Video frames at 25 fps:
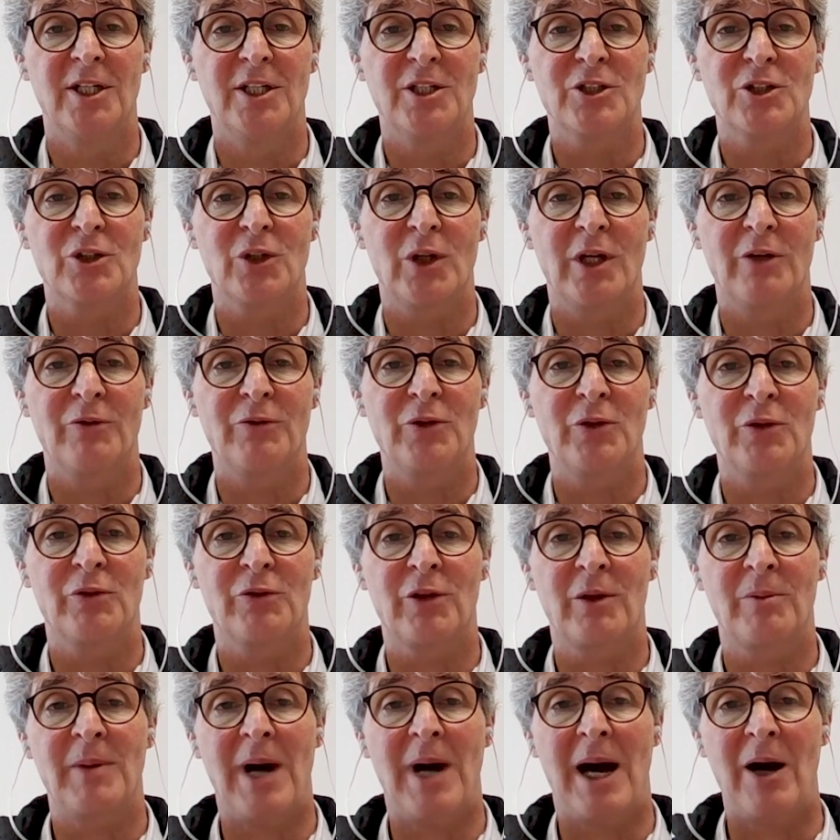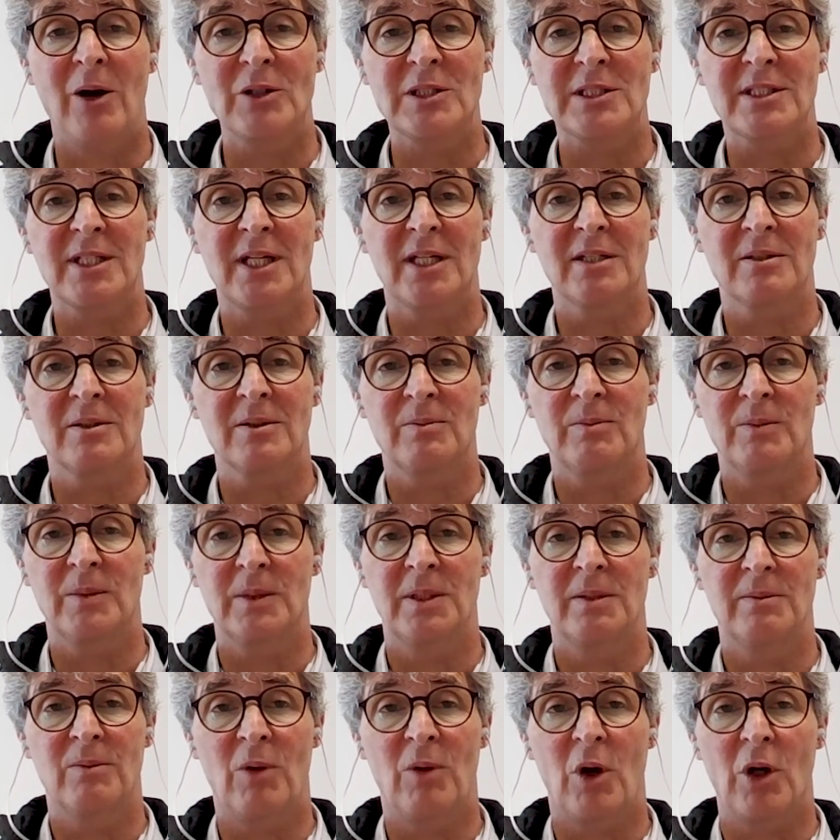So if you from outside
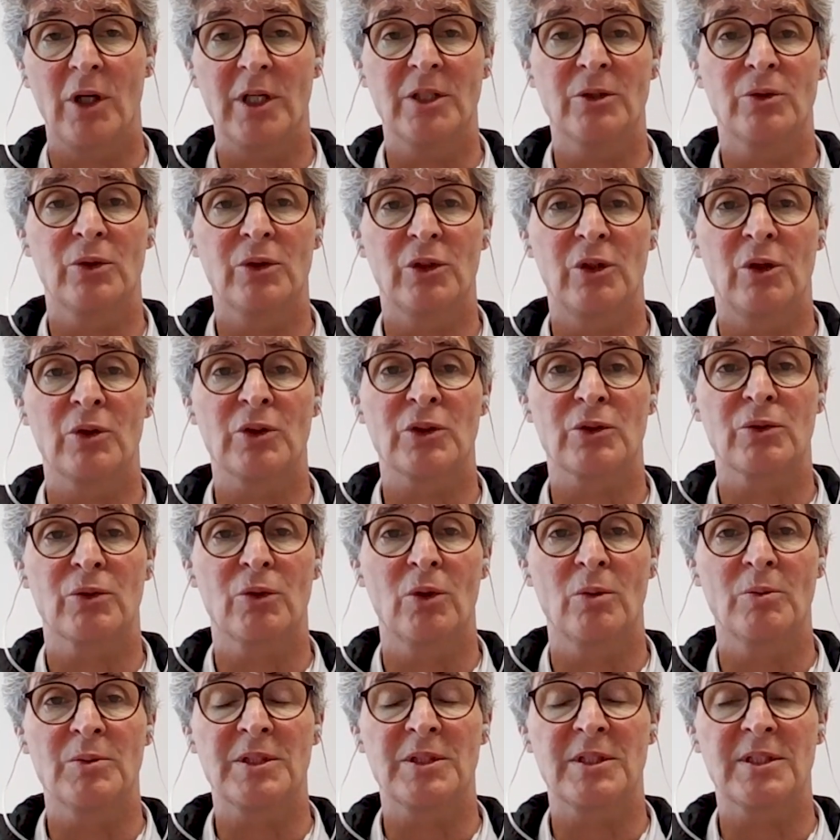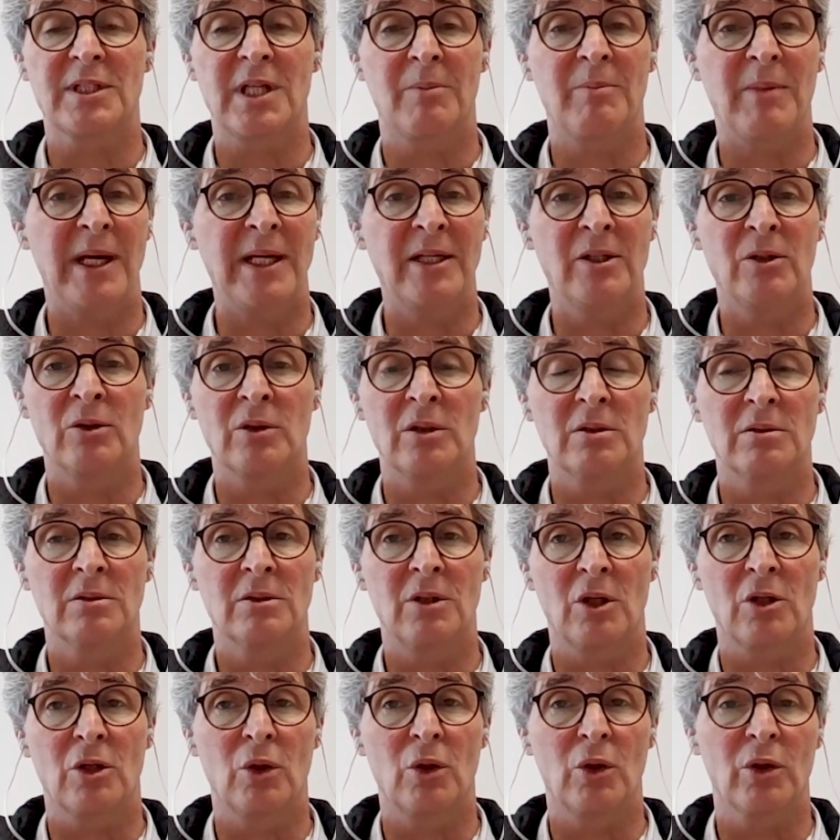walk into those rooms, they may
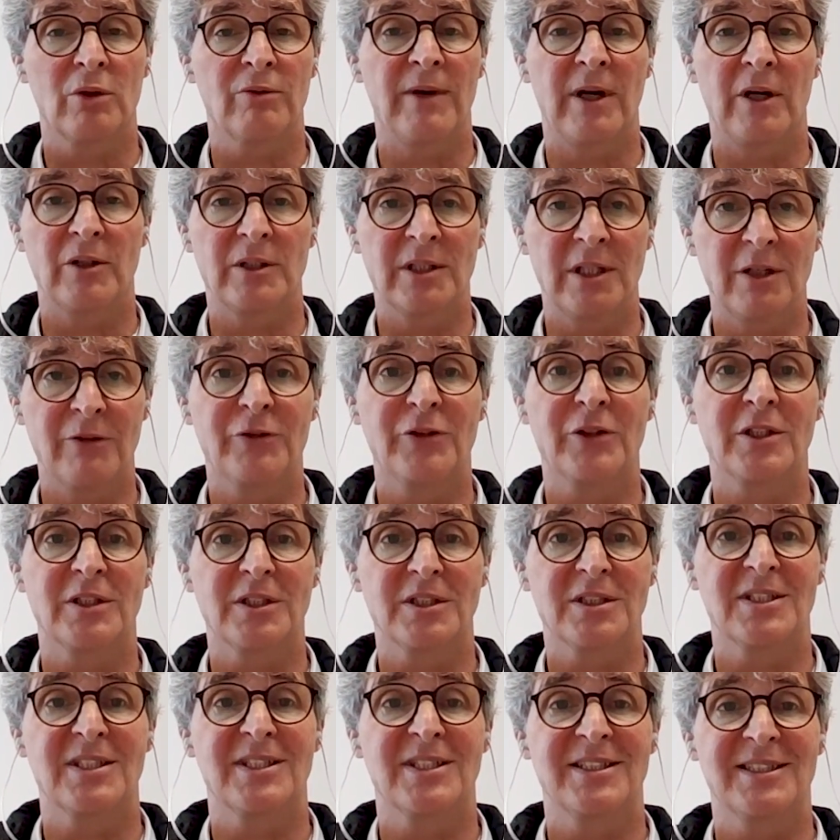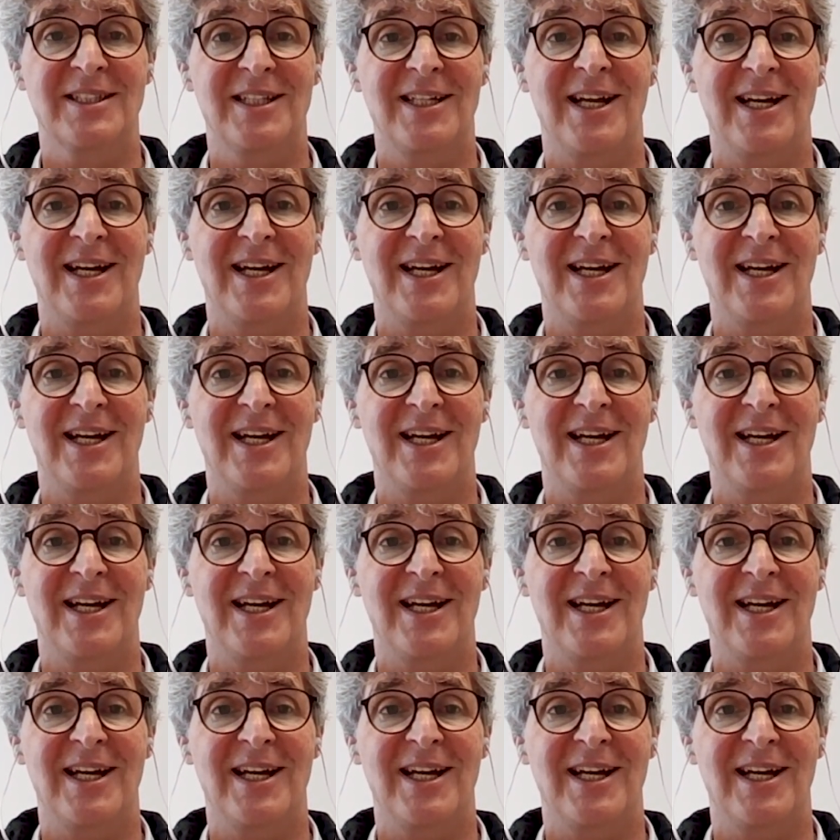not look very different the